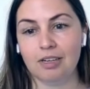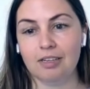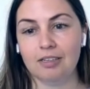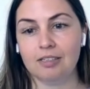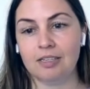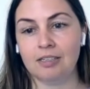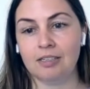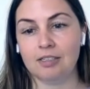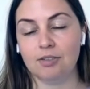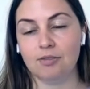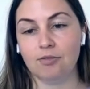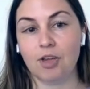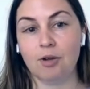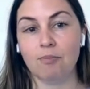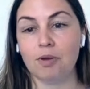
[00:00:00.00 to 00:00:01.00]
a sense
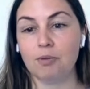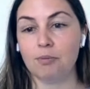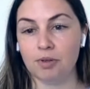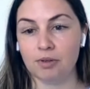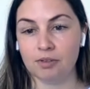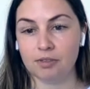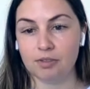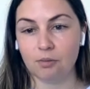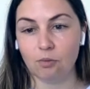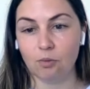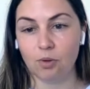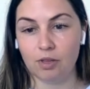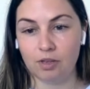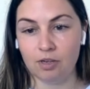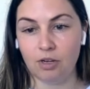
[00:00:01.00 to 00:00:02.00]
of commitment
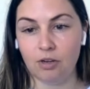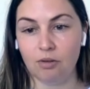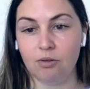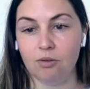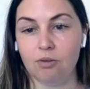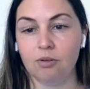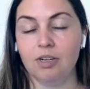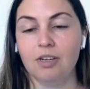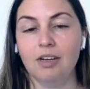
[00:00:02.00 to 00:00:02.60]
within you.